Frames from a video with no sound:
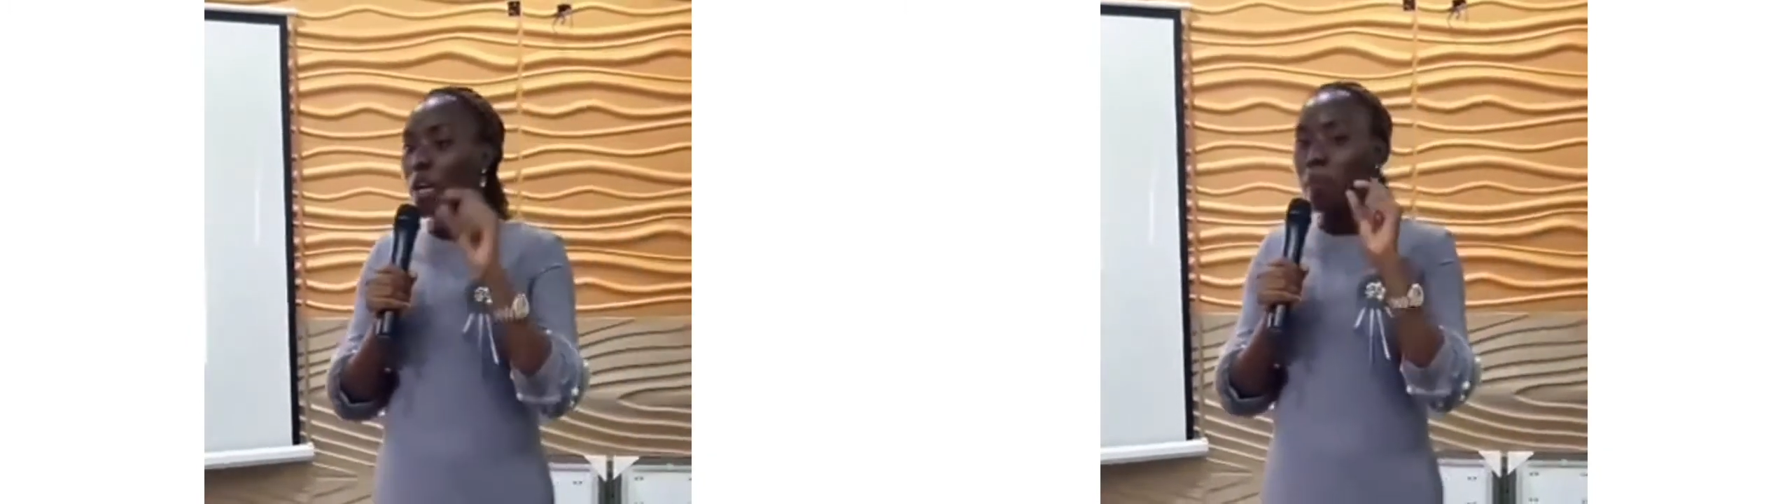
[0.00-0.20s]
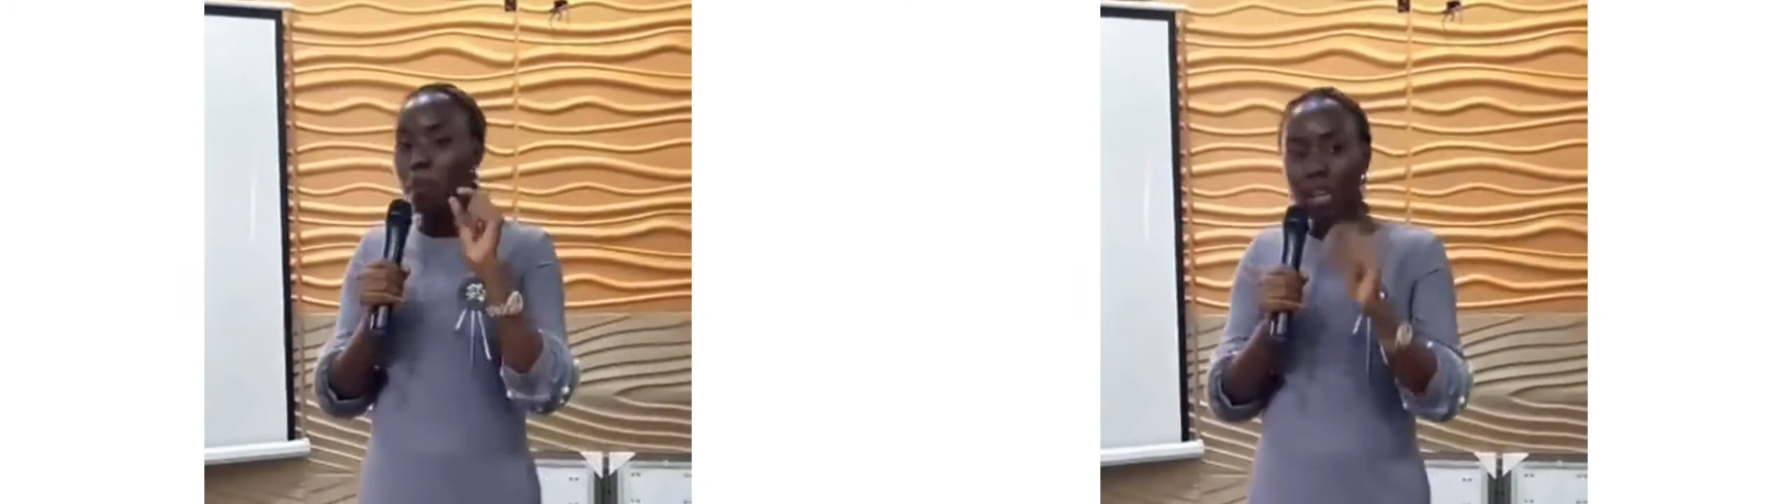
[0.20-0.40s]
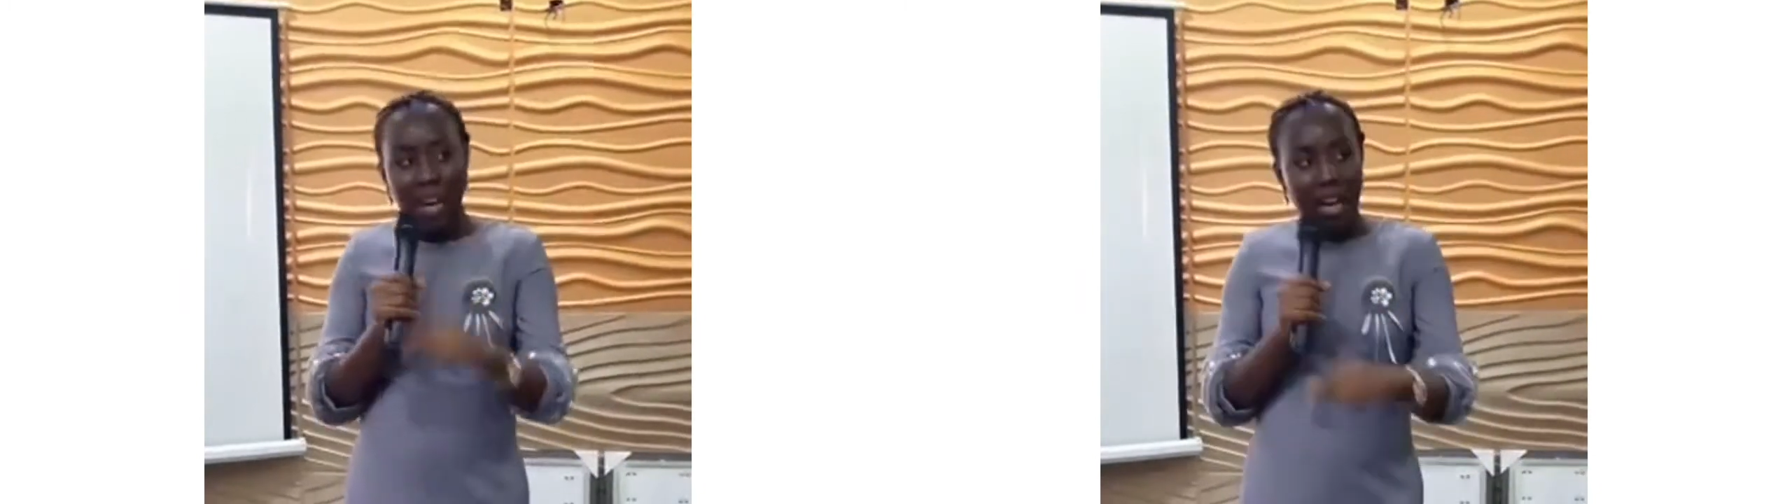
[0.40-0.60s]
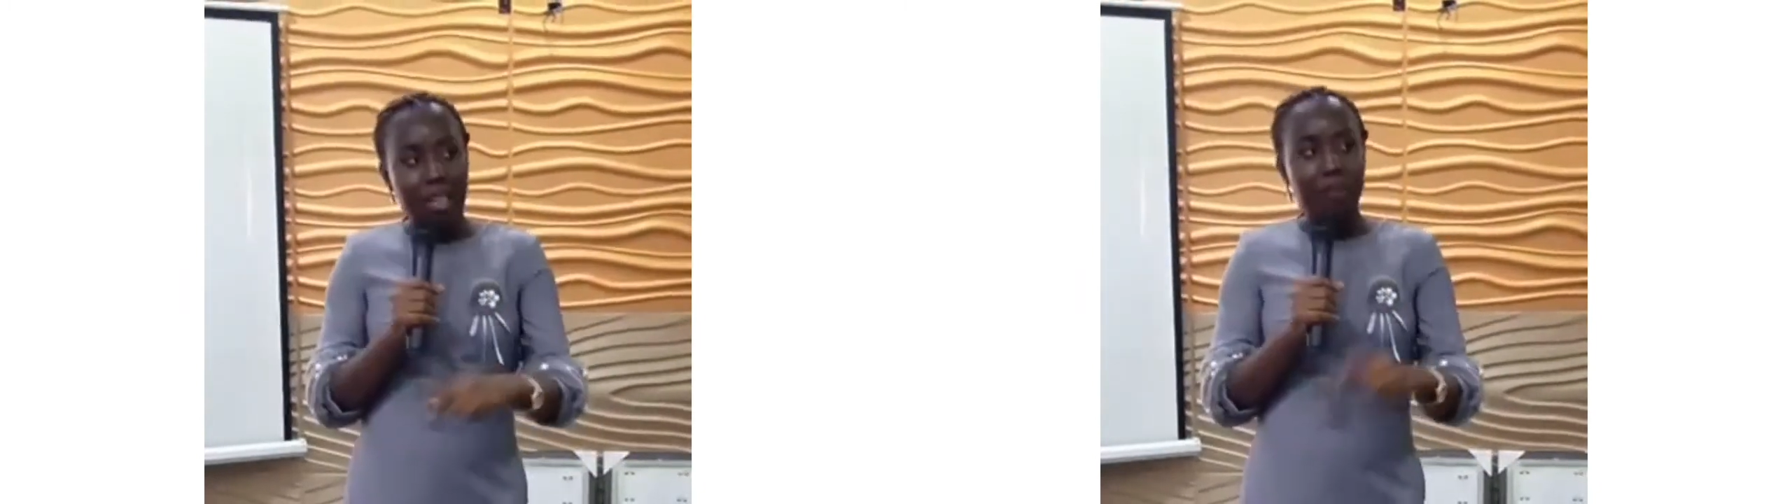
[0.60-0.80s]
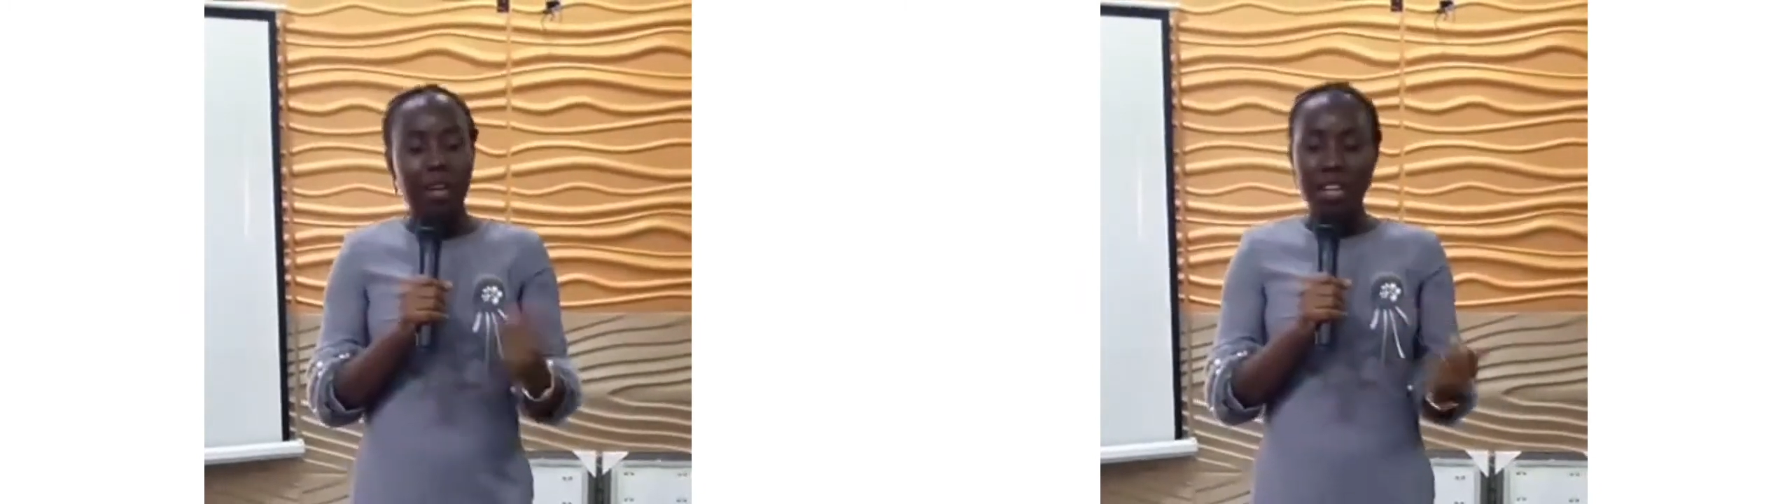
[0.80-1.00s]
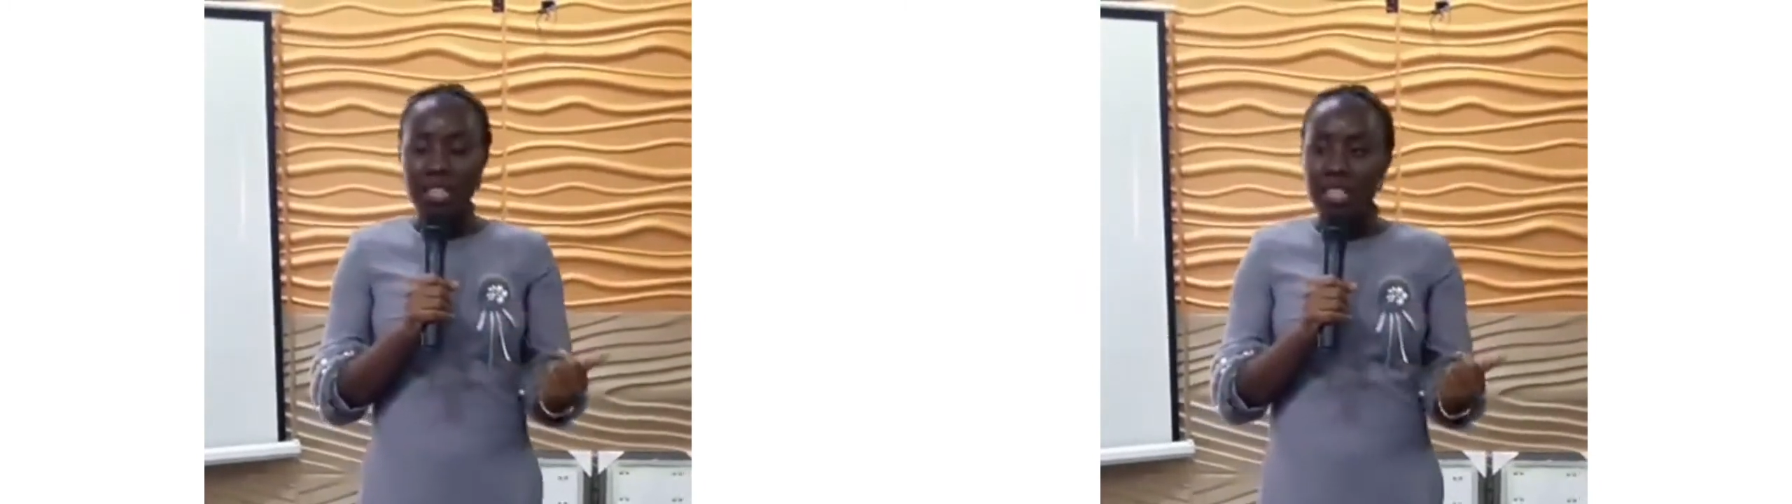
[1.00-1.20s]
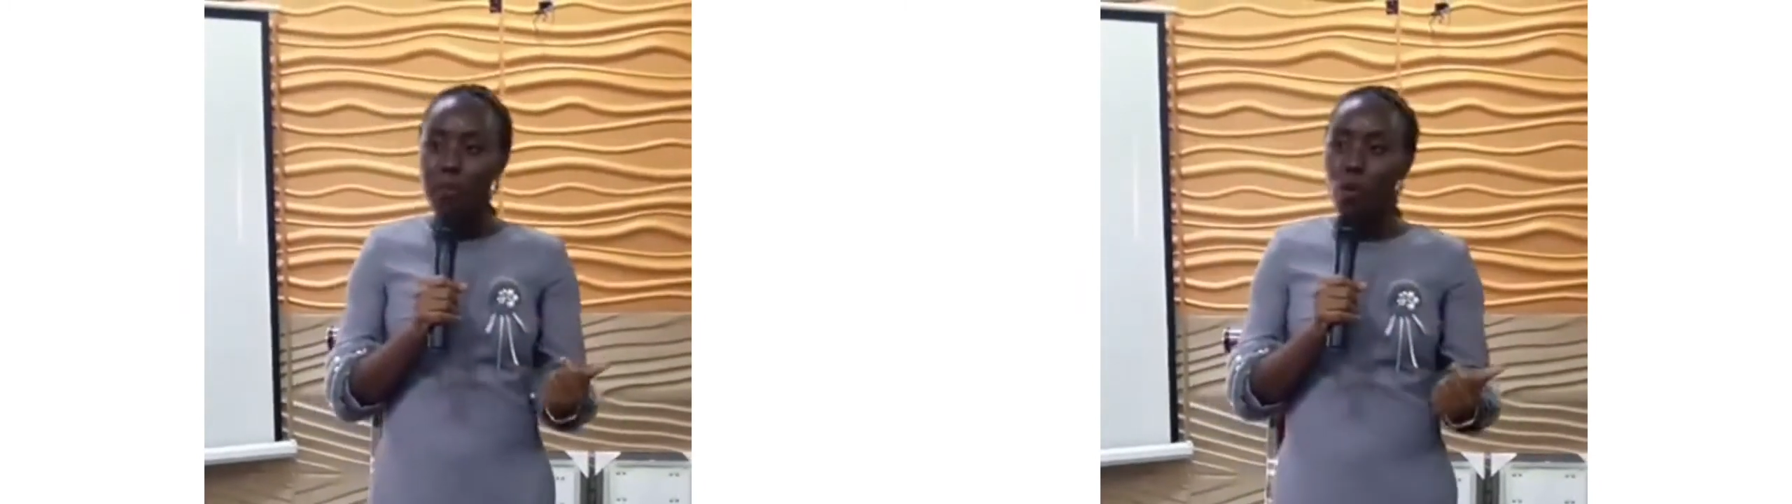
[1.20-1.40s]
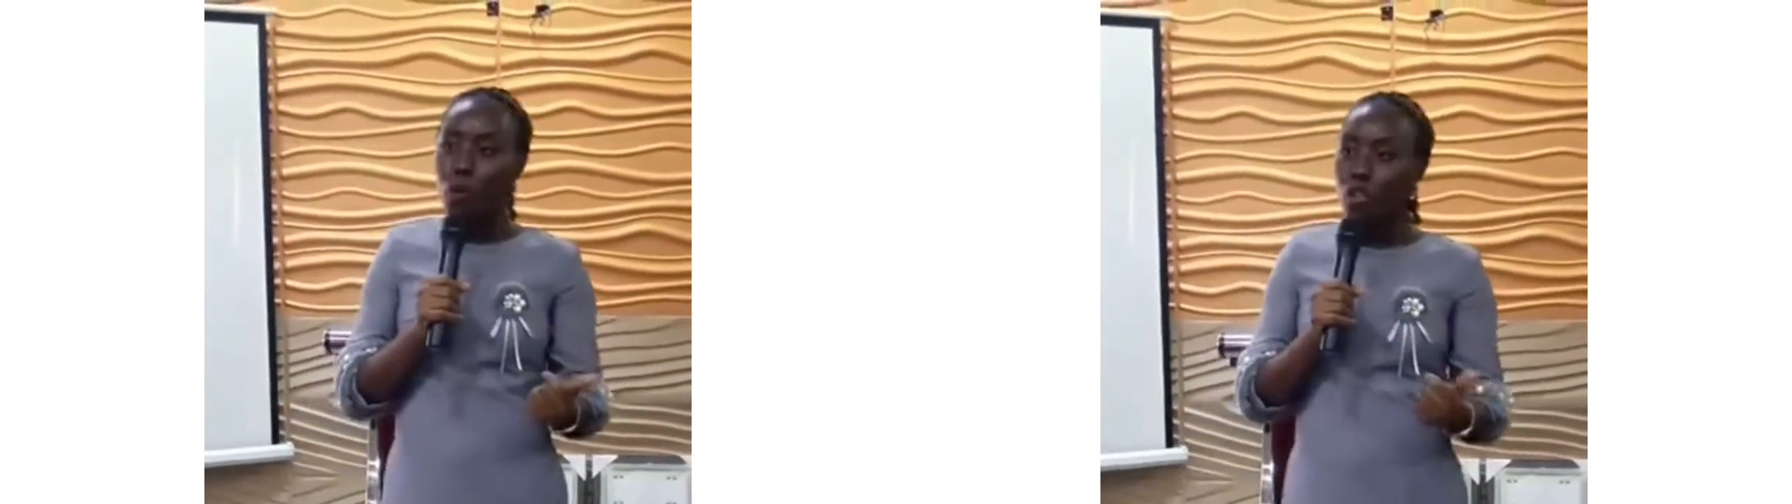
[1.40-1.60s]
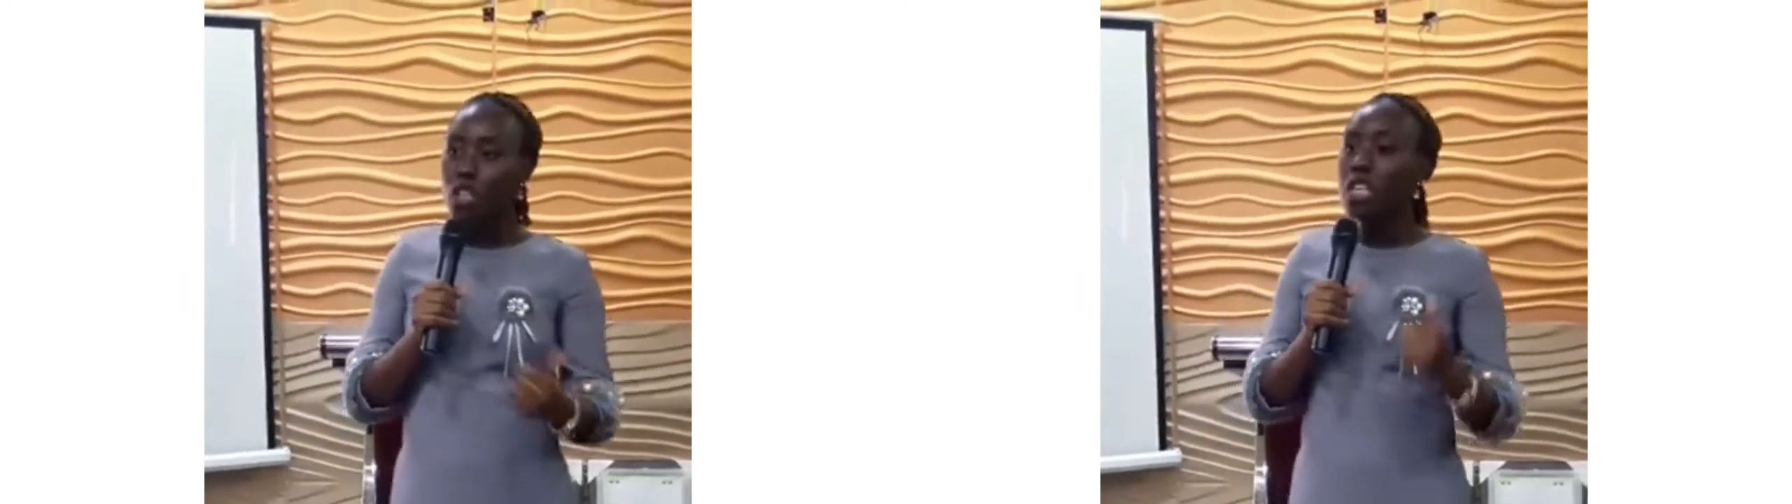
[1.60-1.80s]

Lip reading: math, what Mrs.